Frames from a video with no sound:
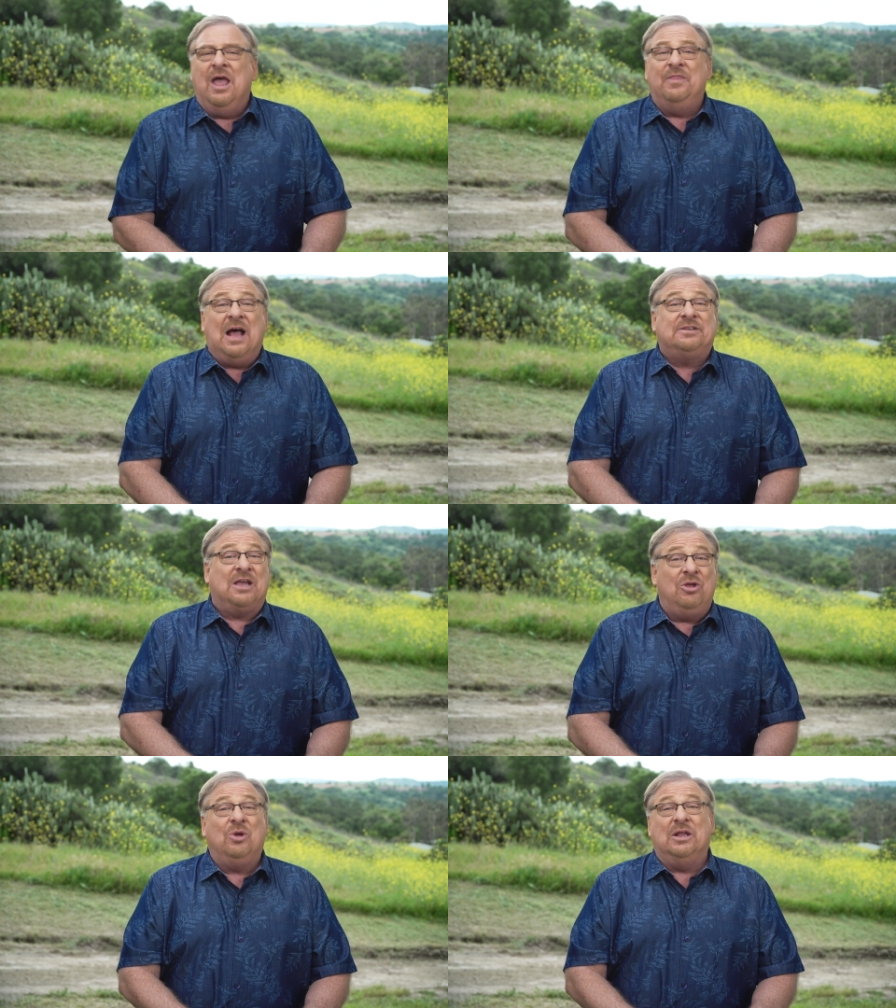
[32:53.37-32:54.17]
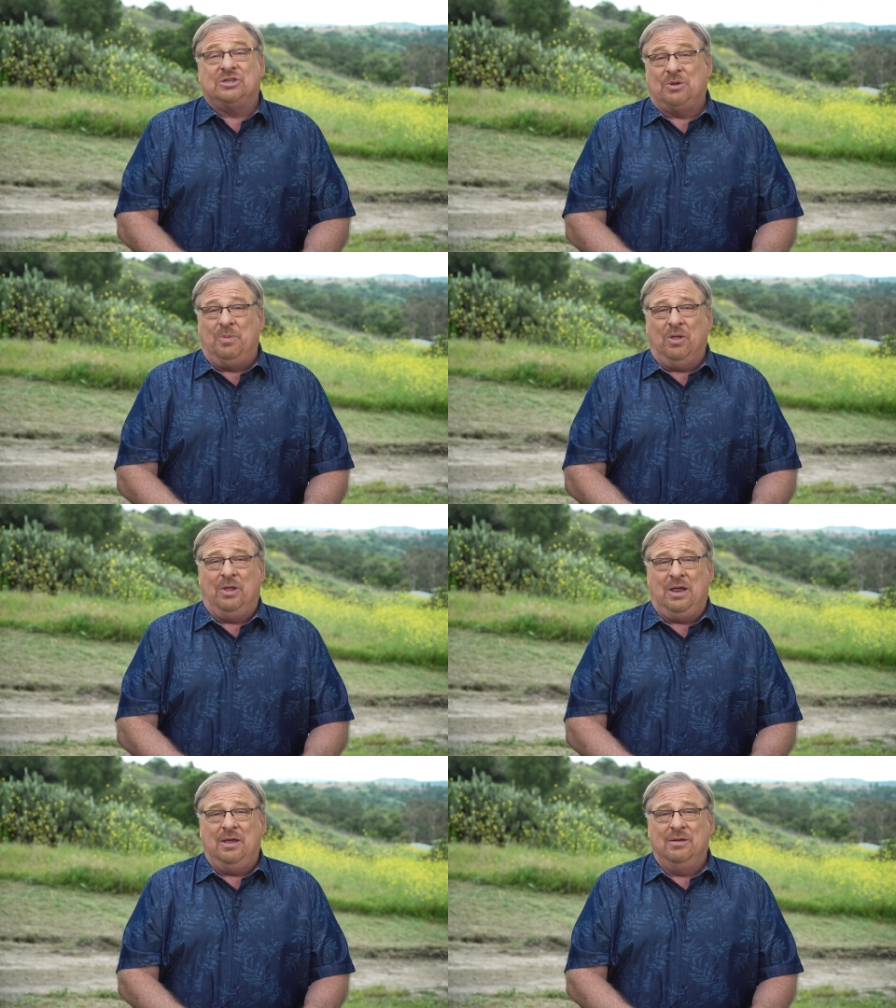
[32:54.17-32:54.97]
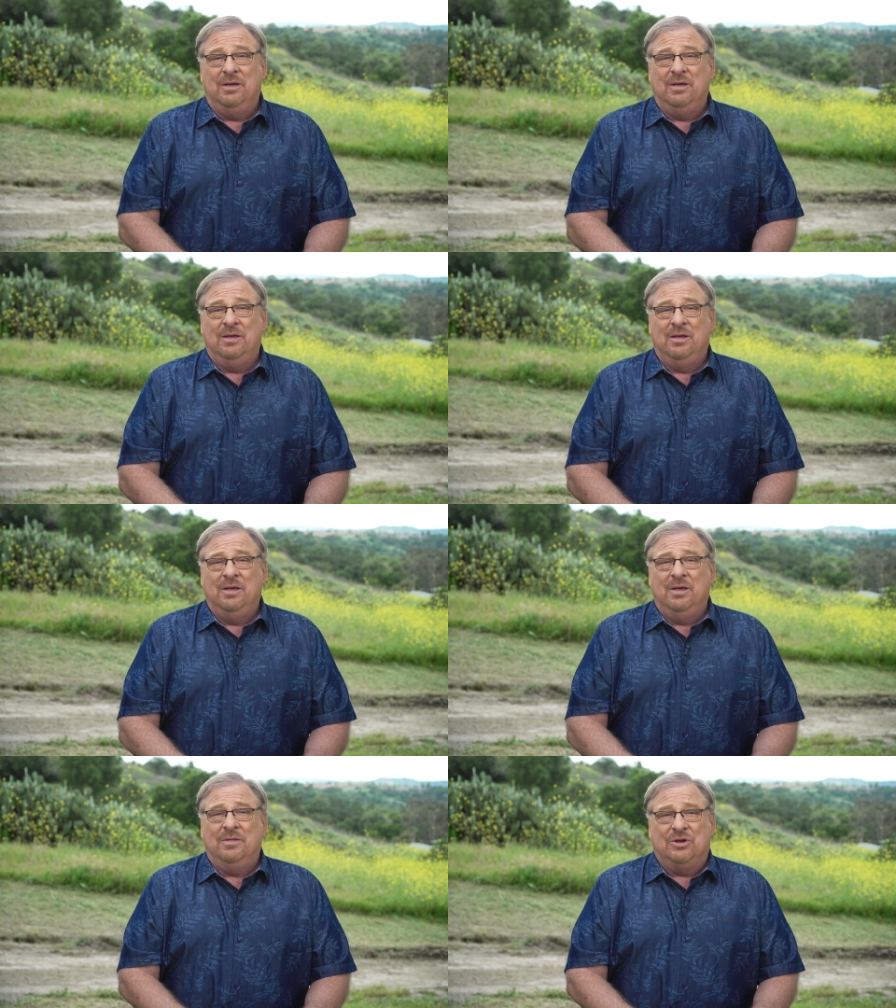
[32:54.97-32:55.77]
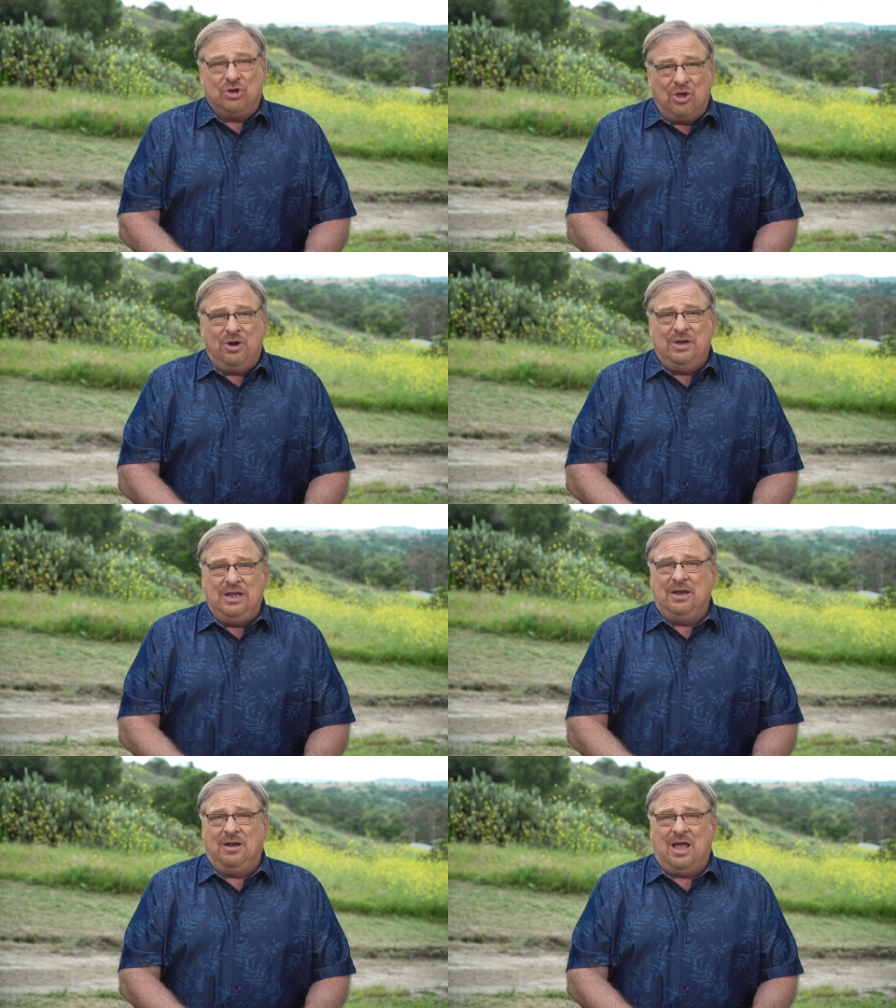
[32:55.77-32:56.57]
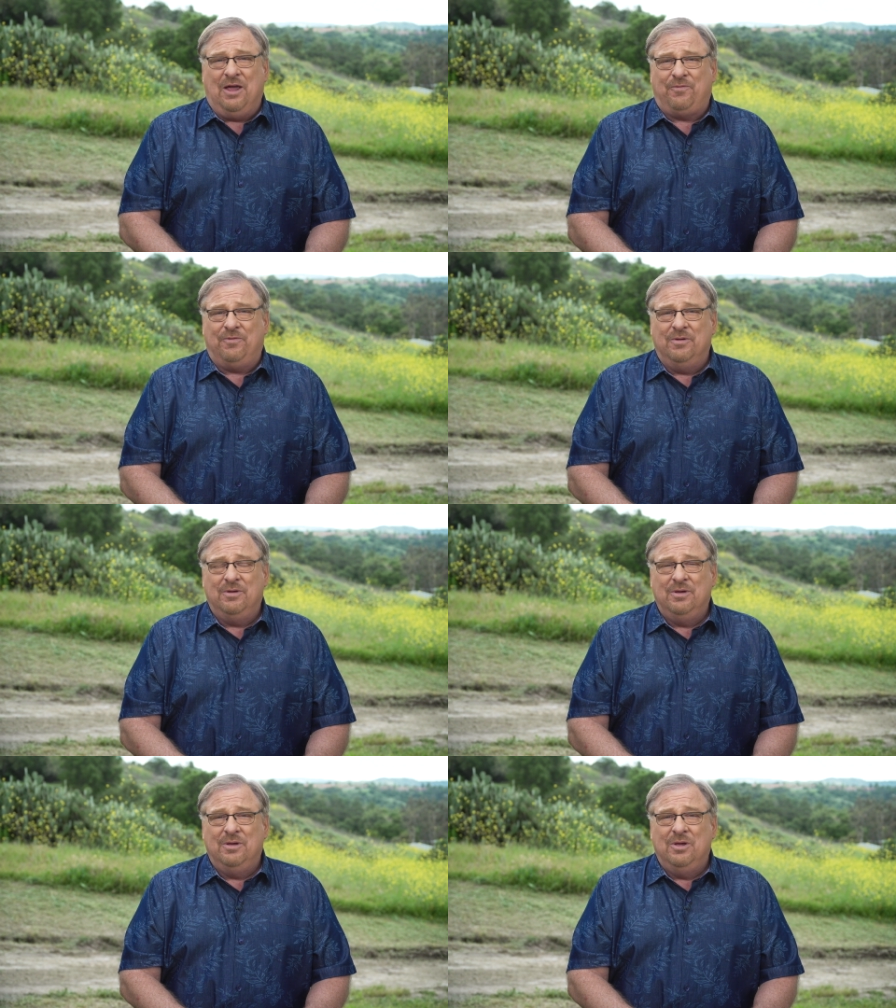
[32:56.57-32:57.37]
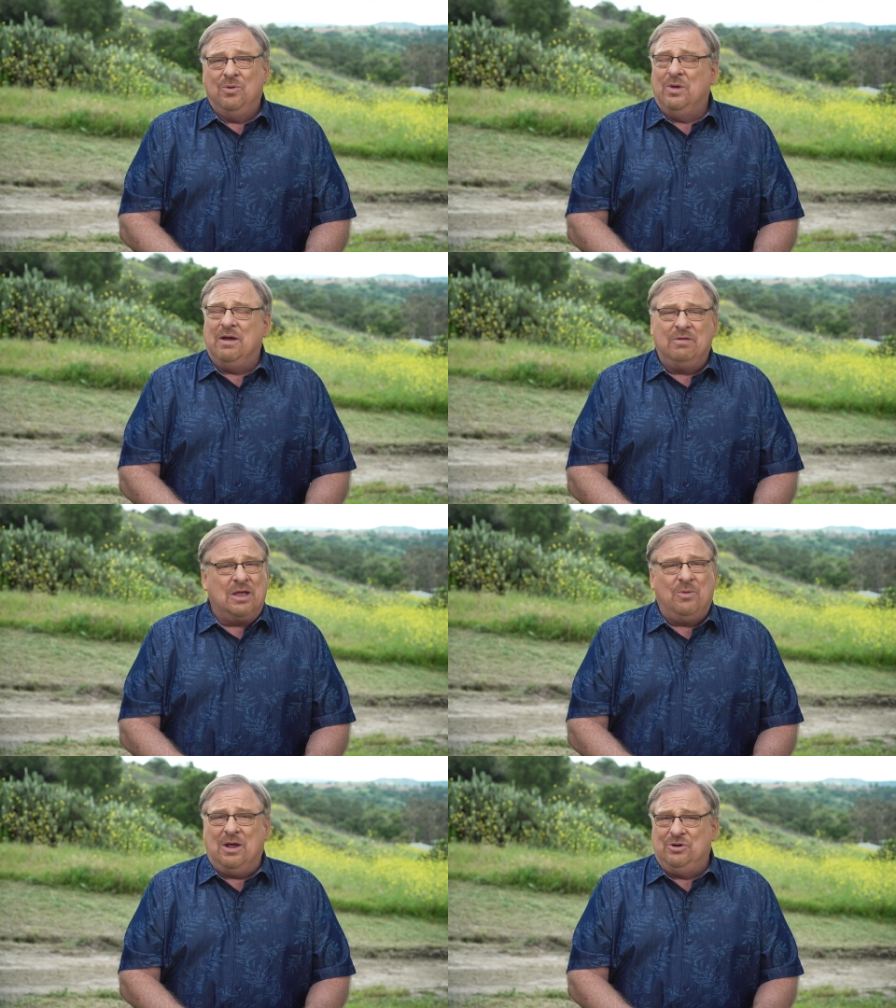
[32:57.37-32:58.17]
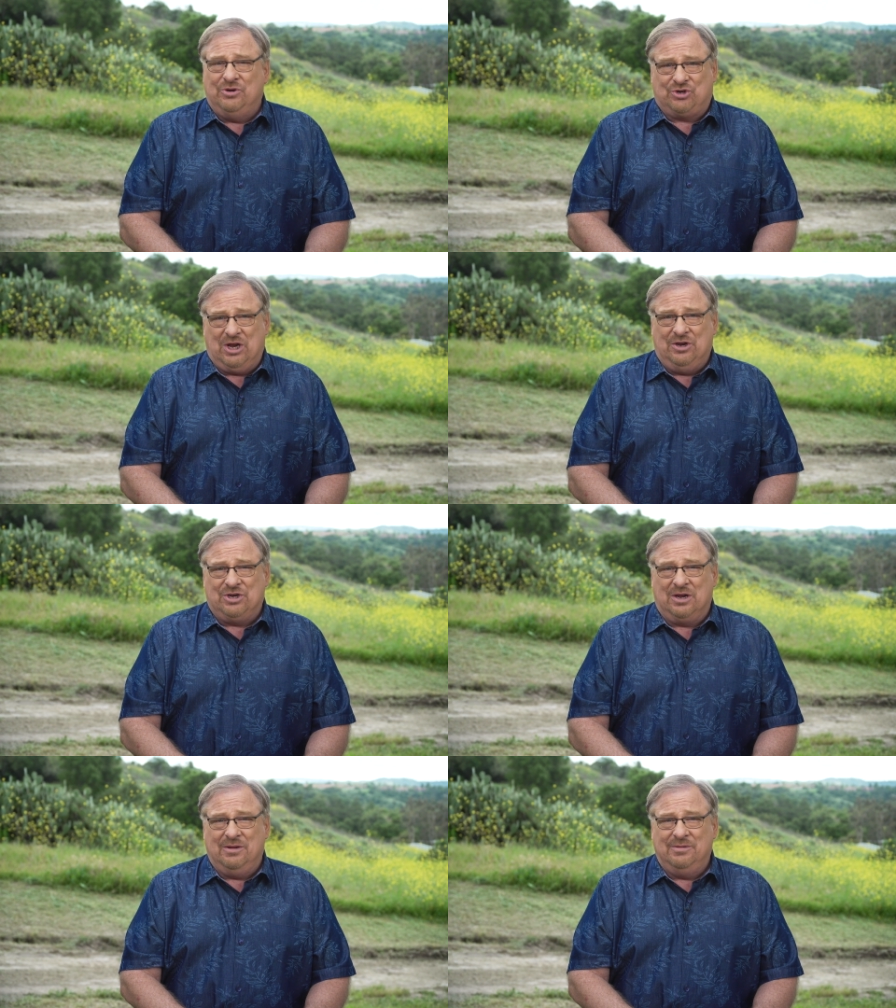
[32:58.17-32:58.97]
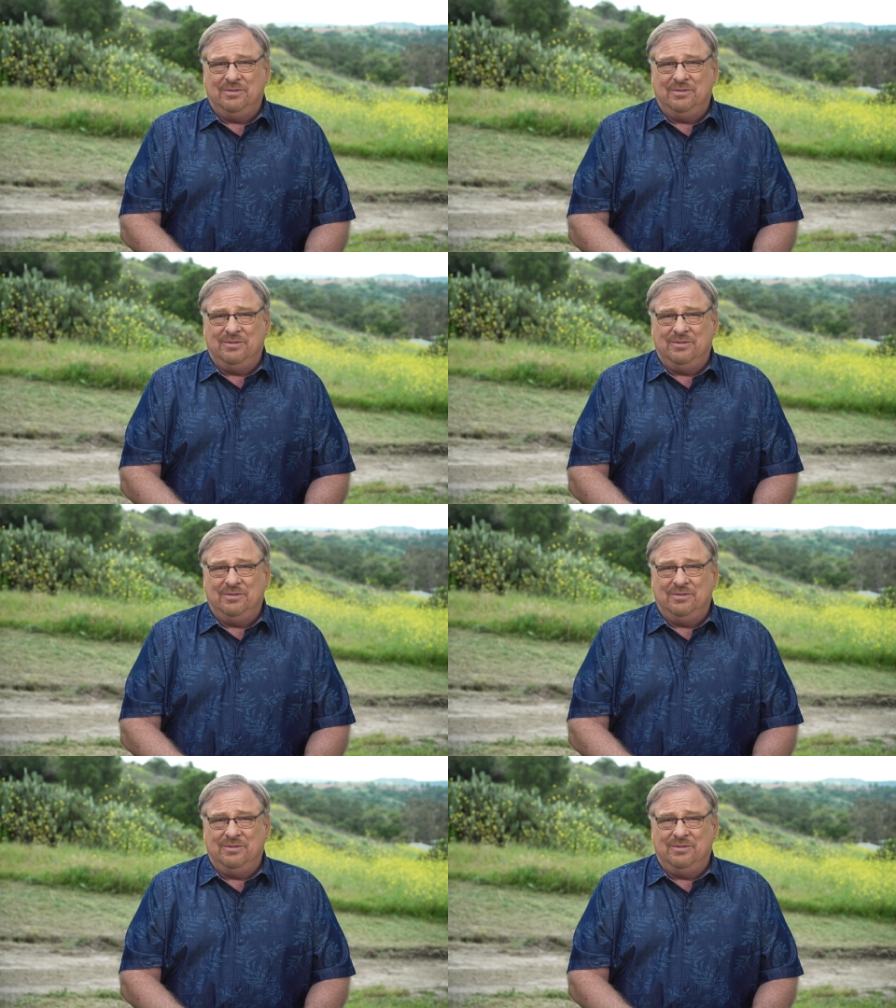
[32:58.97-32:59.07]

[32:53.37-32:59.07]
And that's how you get stability that you're going to need in life when everything around you is changing.